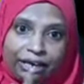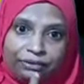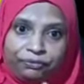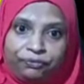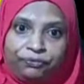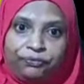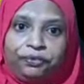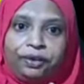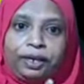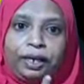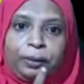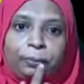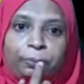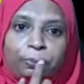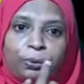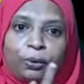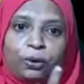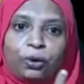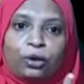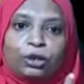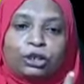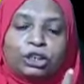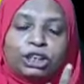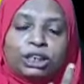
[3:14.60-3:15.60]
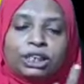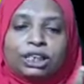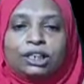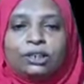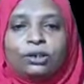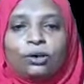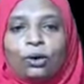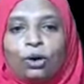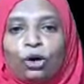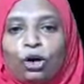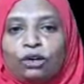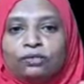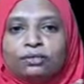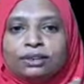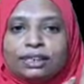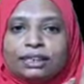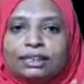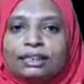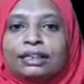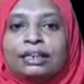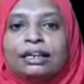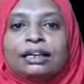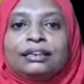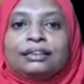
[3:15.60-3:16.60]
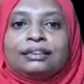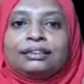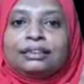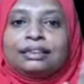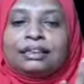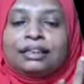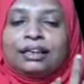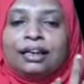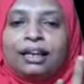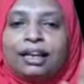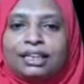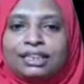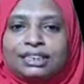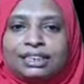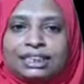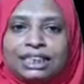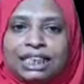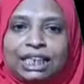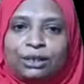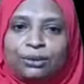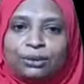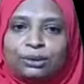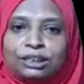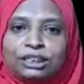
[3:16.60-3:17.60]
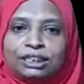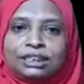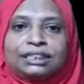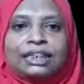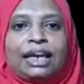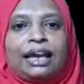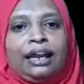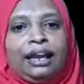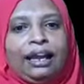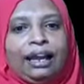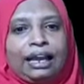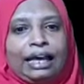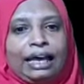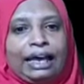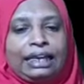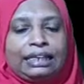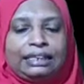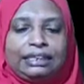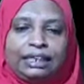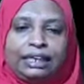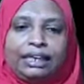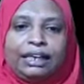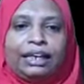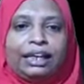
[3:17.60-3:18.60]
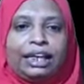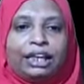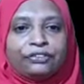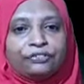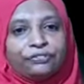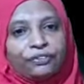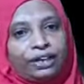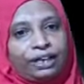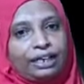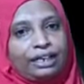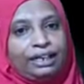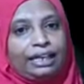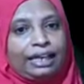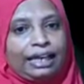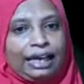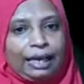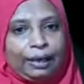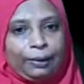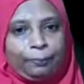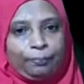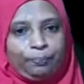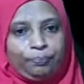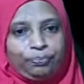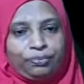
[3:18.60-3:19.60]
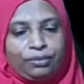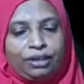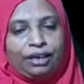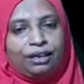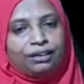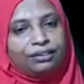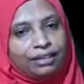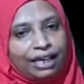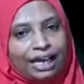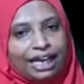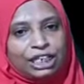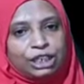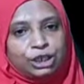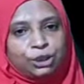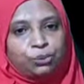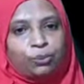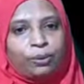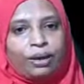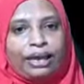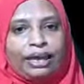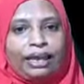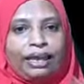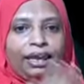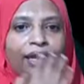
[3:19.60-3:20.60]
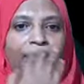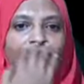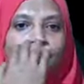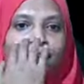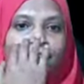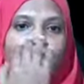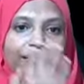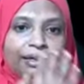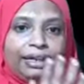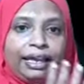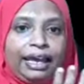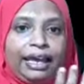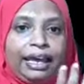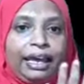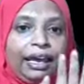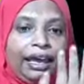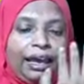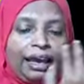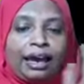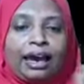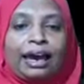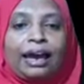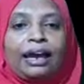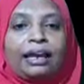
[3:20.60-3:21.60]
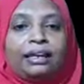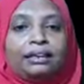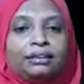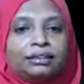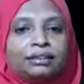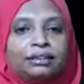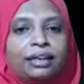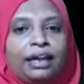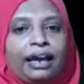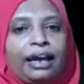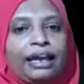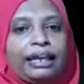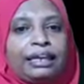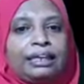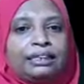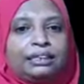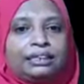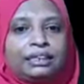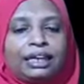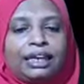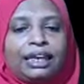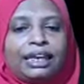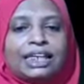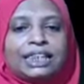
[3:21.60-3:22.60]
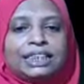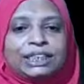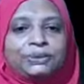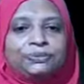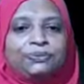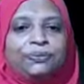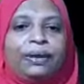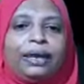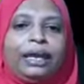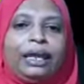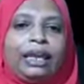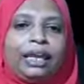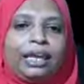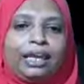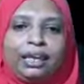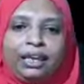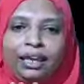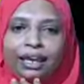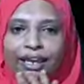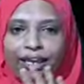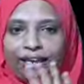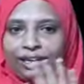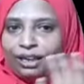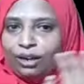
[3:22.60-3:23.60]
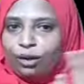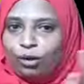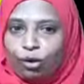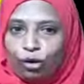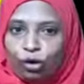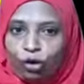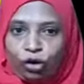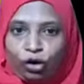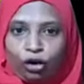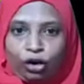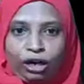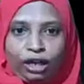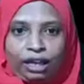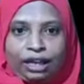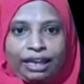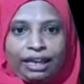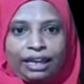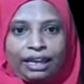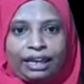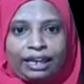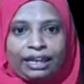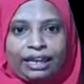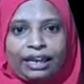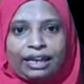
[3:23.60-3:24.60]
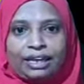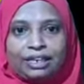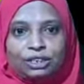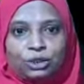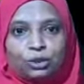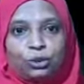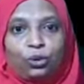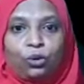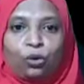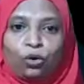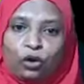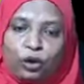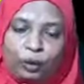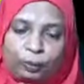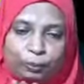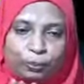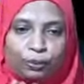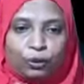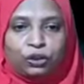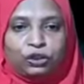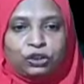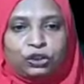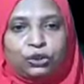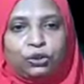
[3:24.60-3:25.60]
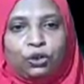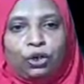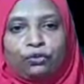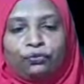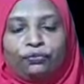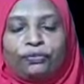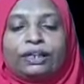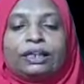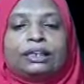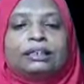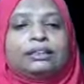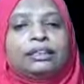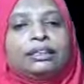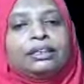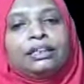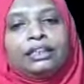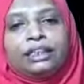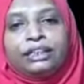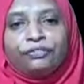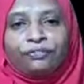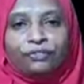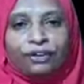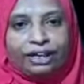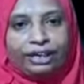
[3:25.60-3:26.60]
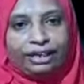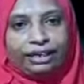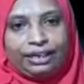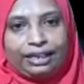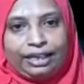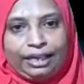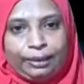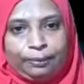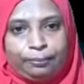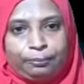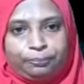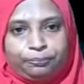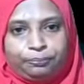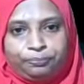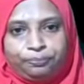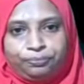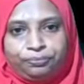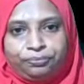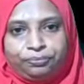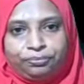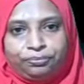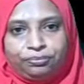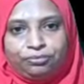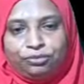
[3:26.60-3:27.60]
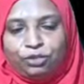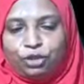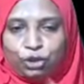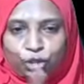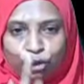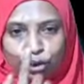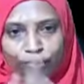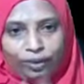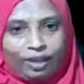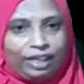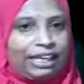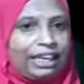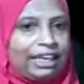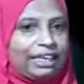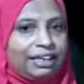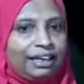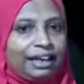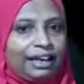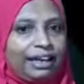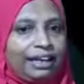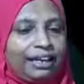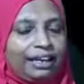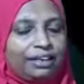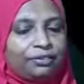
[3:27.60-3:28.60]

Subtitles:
every portion of the earth receives sunlight in different time. That's why day and night is feeling in all areas or all portion of earth in different time. So we can